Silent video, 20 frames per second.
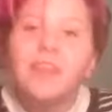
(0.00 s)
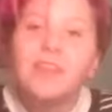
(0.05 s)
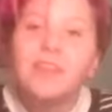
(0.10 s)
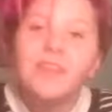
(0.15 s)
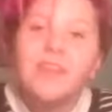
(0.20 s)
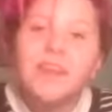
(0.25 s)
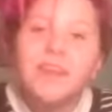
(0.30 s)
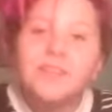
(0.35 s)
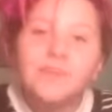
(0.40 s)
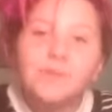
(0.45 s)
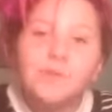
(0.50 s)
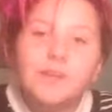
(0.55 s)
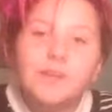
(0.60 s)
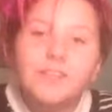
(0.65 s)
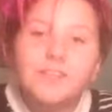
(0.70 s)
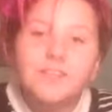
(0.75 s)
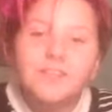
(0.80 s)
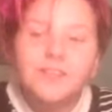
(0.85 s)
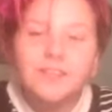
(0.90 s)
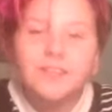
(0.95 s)
The next
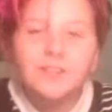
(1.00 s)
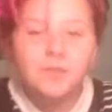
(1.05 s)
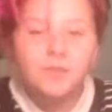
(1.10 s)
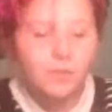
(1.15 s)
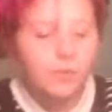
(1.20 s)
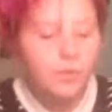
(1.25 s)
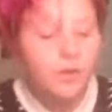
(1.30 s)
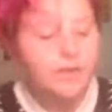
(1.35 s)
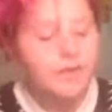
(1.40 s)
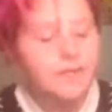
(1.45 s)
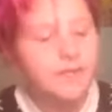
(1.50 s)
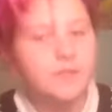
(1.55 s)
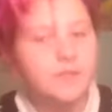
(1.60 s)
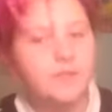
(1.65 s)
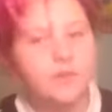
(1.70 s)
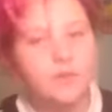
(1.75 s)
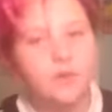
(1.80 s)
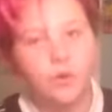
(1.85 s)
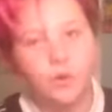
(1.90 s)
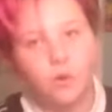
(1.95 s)
question is, what is
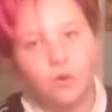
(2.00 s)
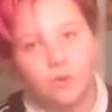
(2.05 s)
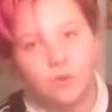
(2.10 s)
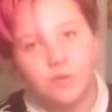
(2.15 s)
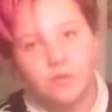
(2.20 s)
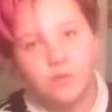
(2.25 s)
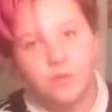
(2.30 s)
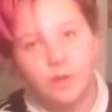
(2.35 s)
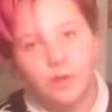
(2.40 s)
your oldest